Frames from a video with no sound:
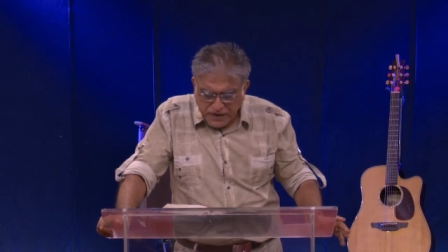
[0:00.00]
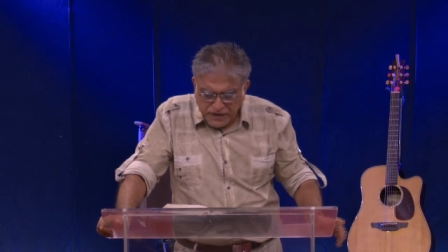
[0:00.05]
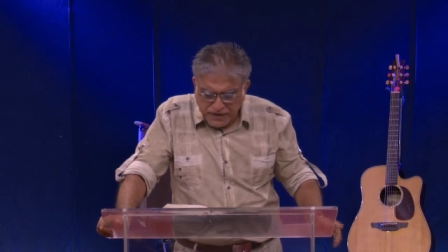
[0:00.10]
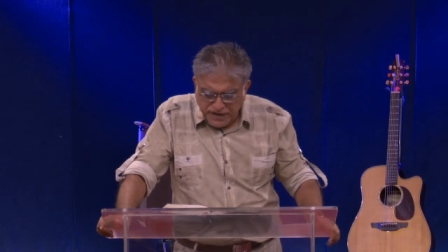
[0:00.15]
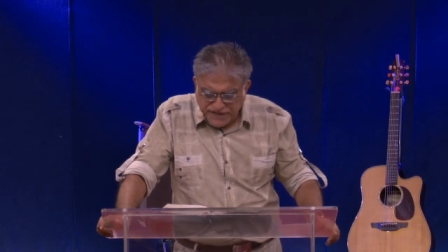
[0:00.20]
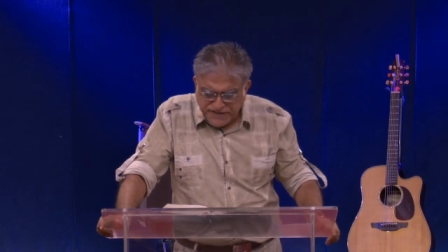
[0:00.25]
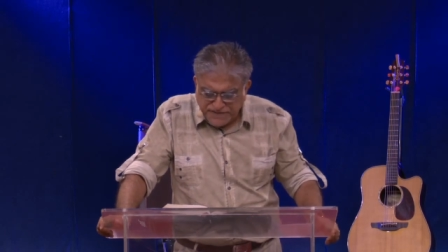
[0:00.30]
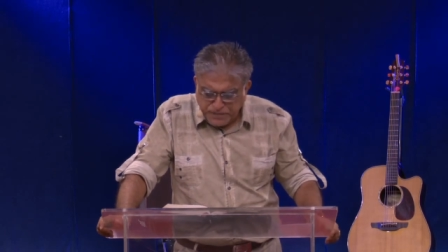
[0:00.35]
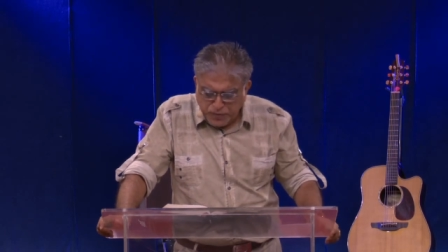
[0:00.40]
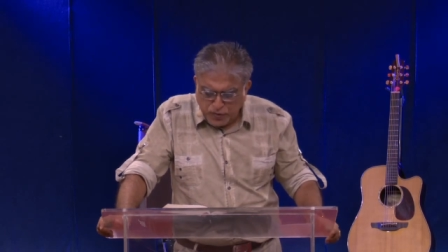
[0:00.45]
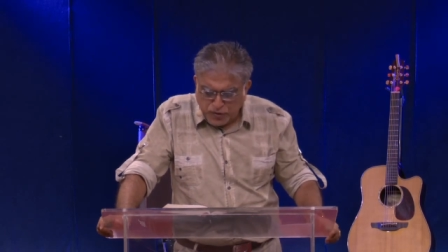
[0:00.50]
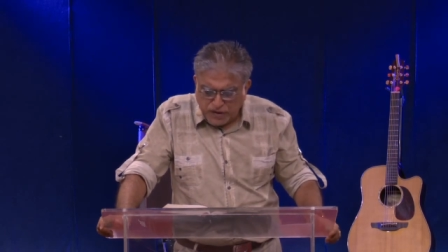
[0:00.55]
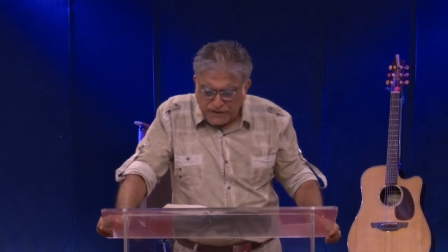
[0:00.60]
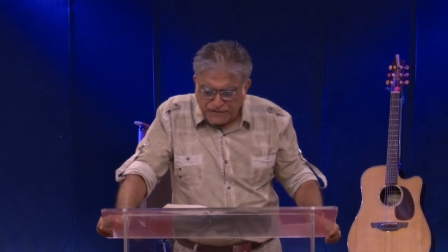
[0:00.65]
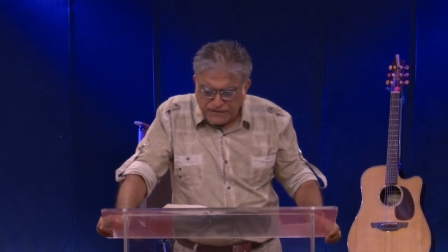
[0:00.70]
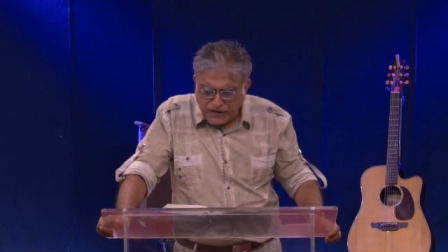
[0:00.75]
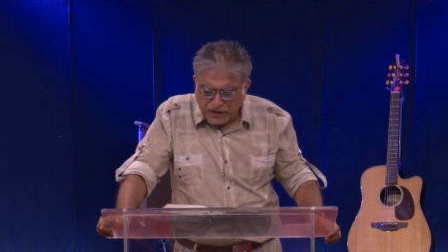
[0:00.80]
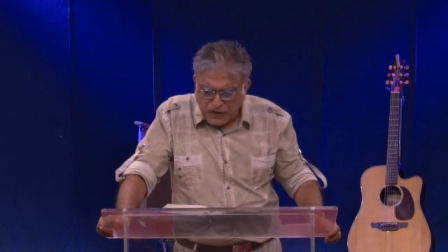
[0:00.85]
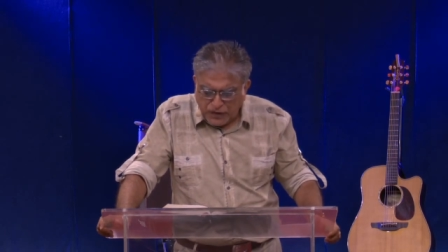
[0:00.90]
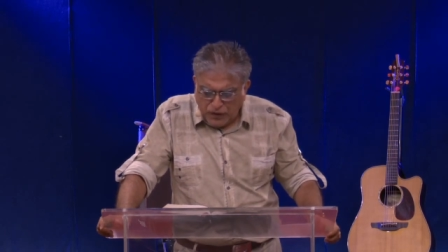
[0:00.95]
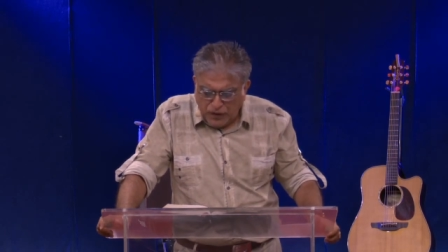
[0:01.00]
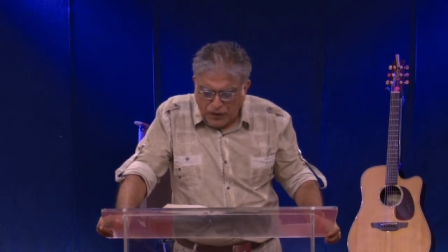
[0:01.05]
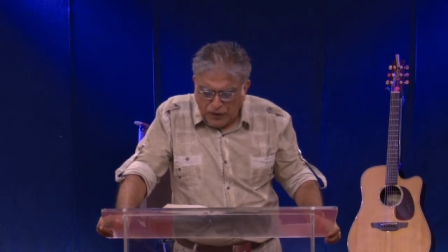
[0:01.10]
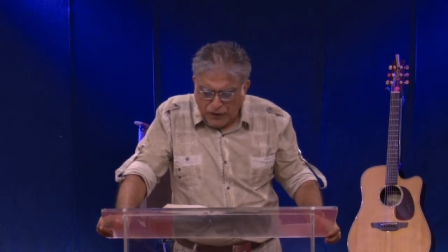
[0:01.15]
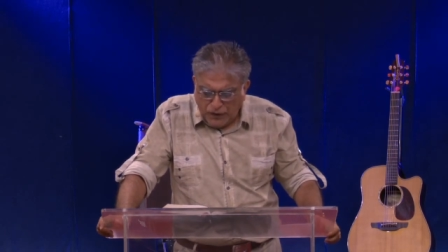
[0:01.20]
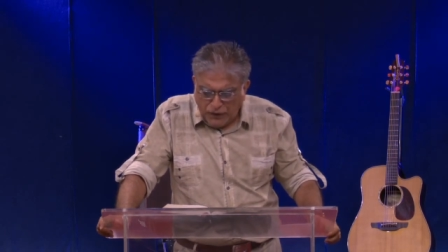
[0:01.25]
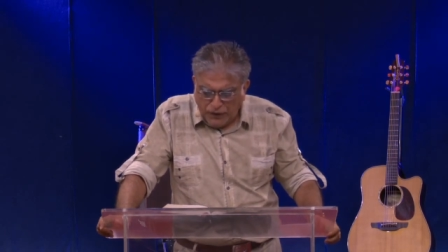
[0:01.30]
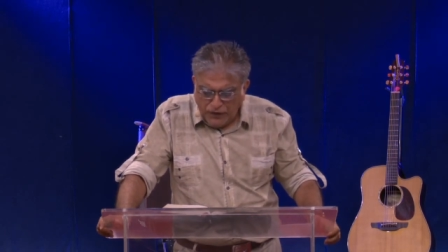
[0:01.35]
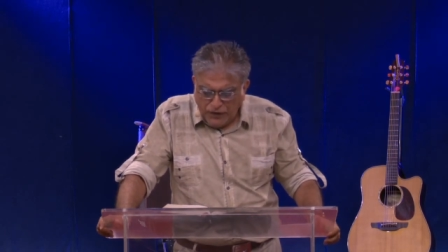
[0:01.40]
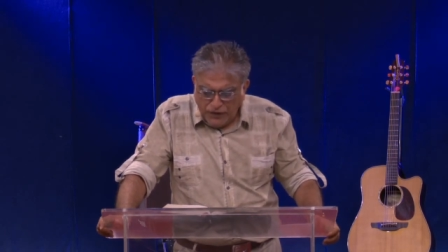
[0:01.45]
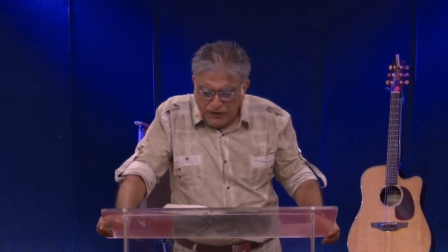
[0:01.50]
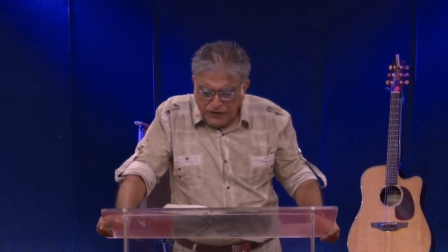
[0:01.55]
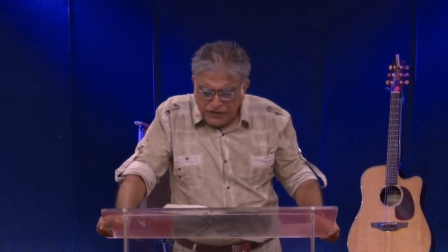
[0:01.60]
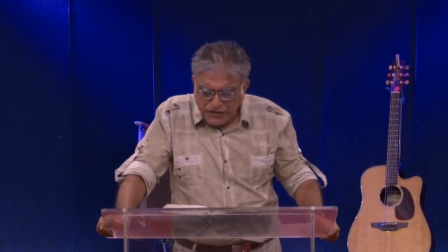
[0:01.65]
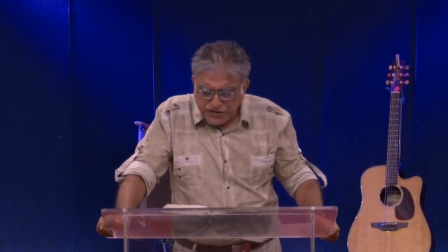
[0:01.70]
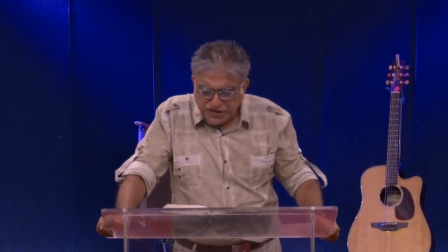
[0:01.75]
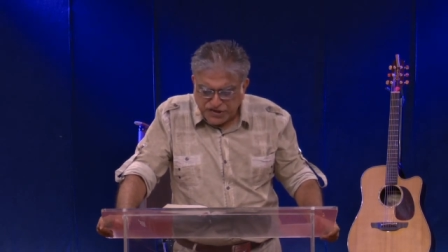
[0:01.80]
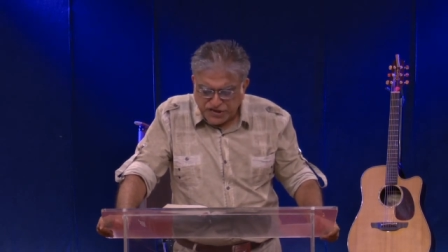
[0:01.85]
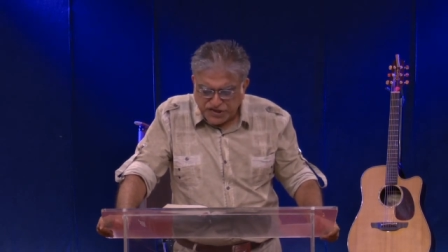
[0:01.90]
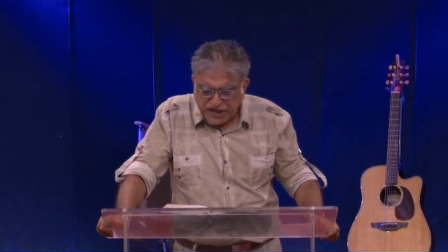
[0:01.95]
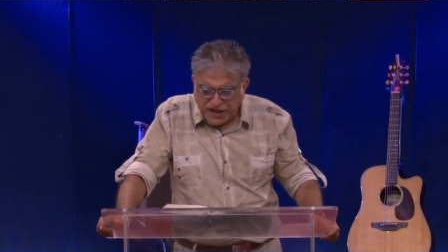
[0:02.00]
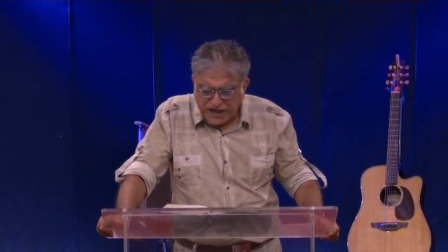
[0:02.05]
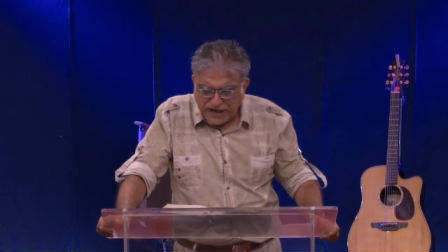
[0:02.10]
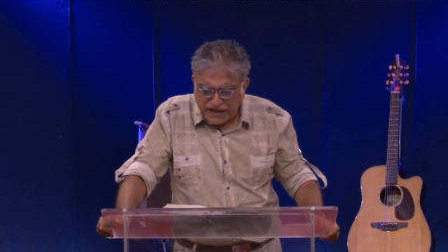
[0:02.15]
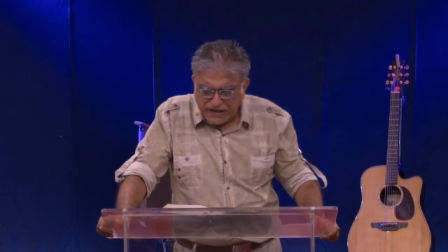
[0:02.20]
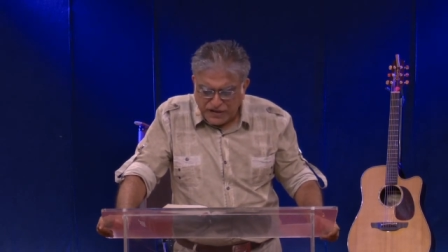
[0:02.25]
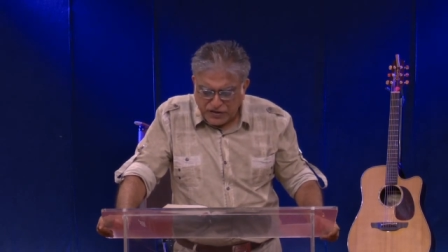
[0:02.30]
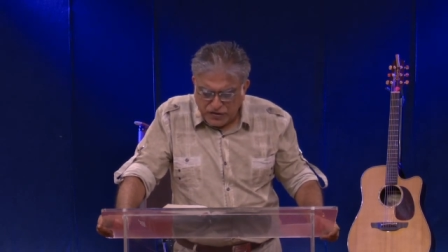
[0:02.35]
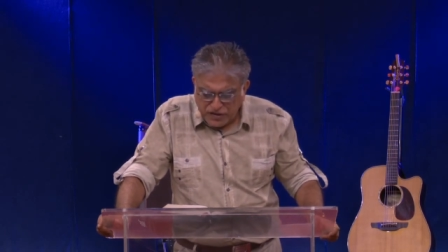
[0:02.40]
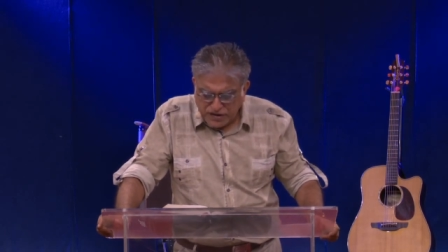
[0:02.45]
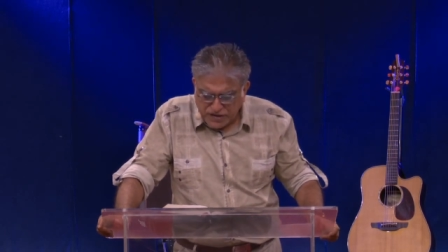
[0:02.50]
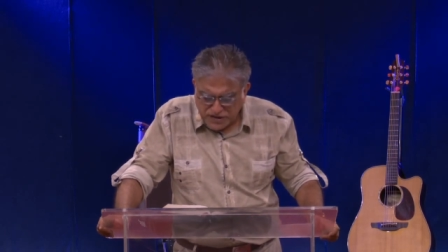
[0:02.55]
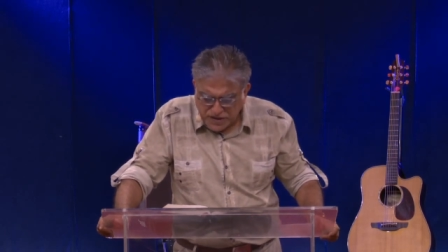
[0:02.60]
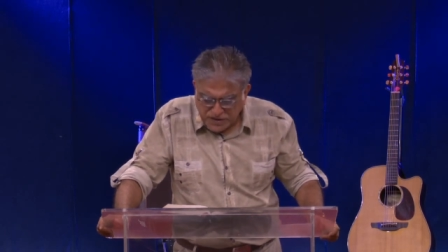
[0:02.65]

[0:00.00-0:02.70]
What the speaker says: the law shall not